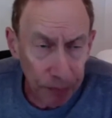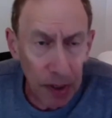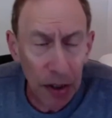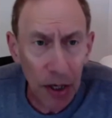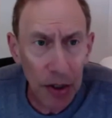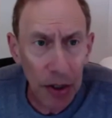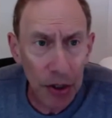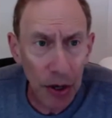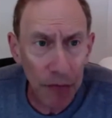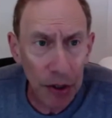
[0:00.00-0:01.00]
in
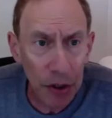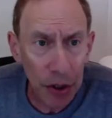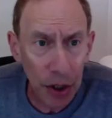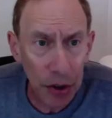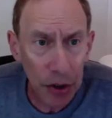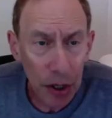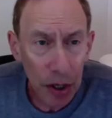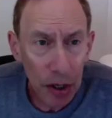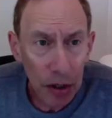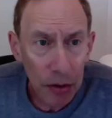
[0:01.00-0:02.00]
1976
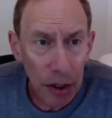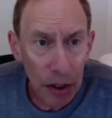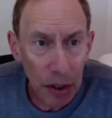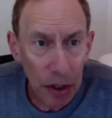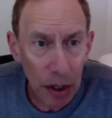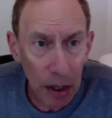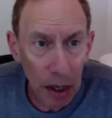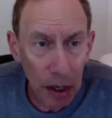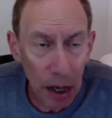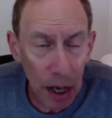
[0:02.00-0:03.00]
the
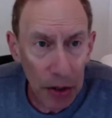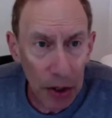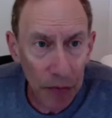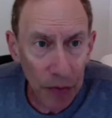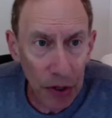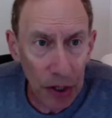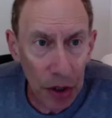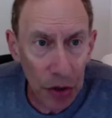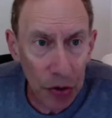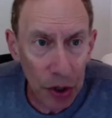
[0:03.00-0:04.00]
assay for the
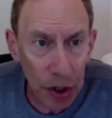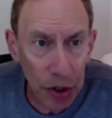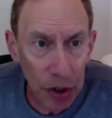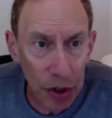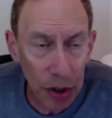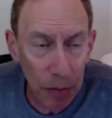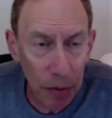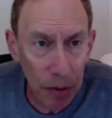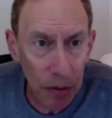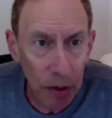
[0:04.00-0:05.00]
angiogenesis
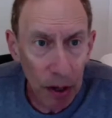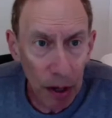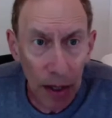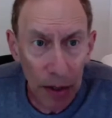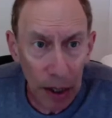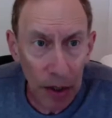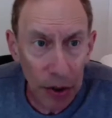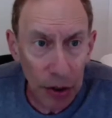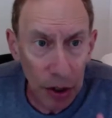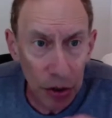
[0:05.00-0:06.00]
inhibitor and the
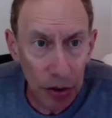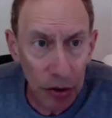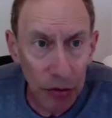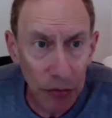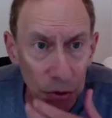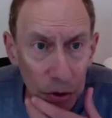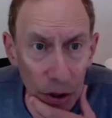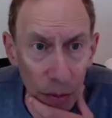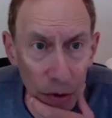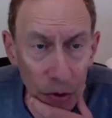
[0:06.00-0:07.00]
isolation of these first
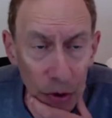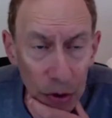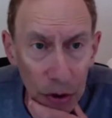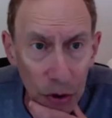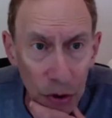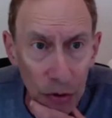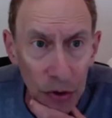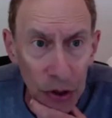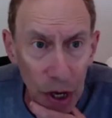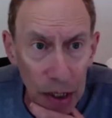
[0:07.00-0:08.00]
inhibitors in the journal
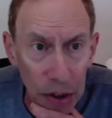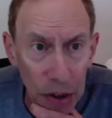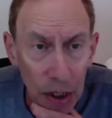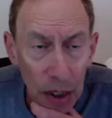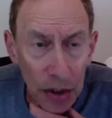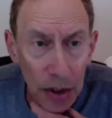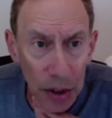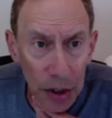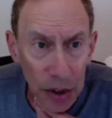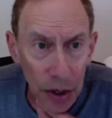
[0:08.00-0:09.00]
Science in
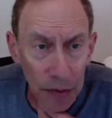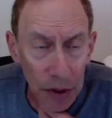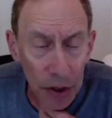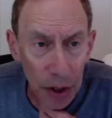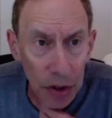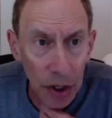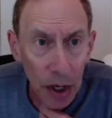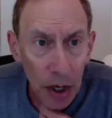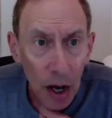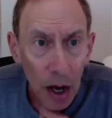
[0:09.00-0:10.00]
1976.
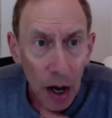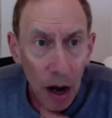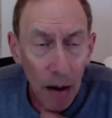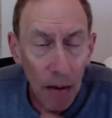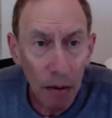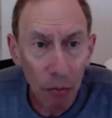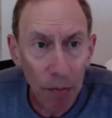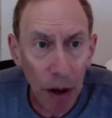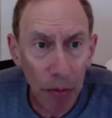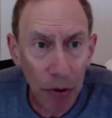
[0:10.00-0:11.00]
We
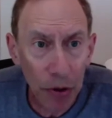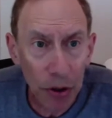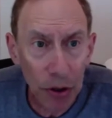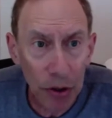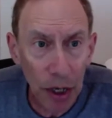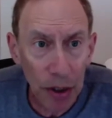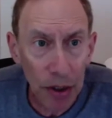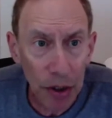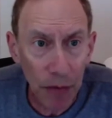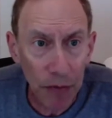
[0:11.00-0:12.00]
published in
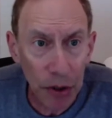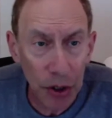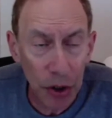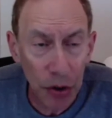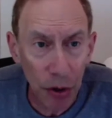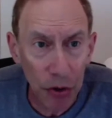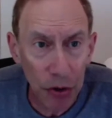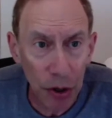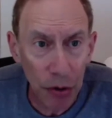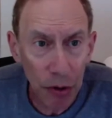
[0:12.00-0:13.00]
1976
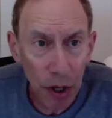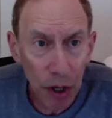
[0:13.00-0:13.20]
also